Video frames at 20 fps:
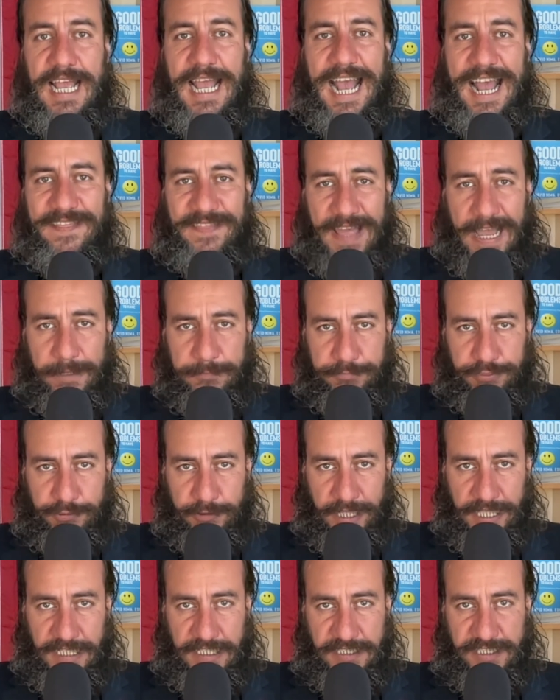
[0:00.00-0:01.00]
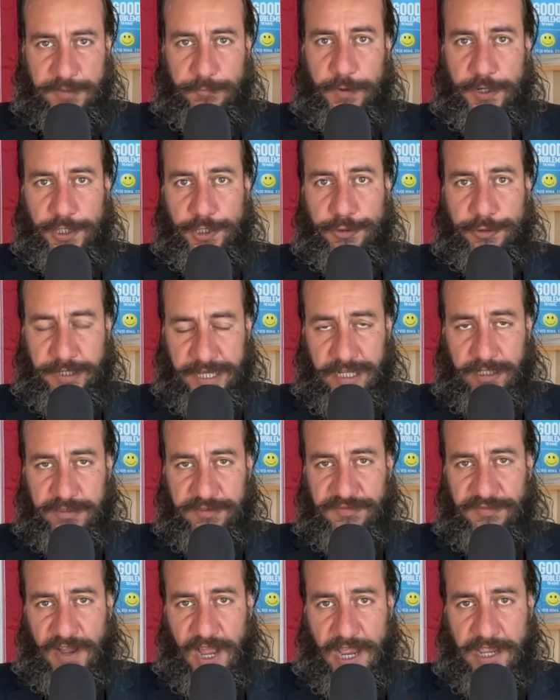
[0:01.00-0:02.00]
At that place where you
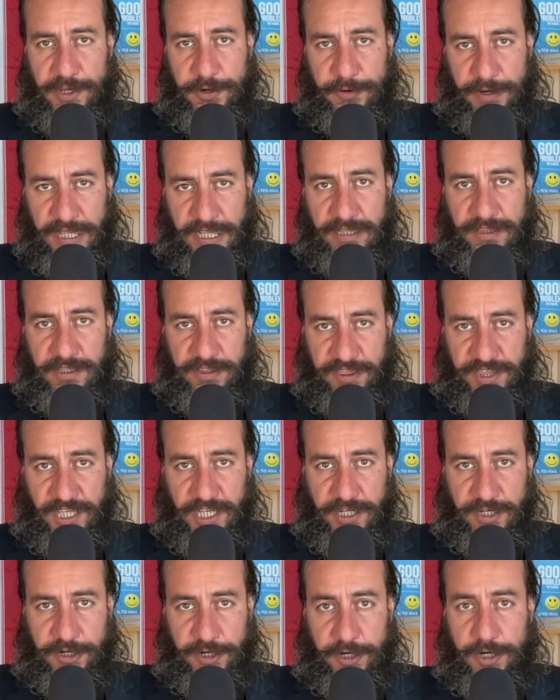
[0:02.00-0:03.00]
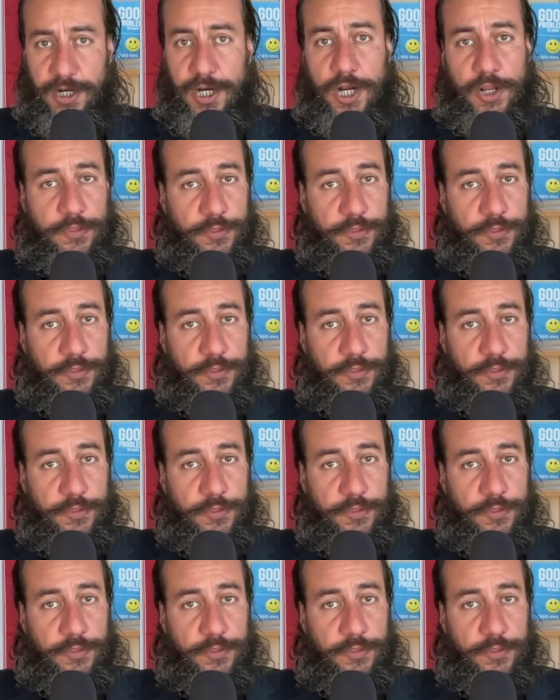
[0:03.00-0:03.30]
yelled fire in the theater,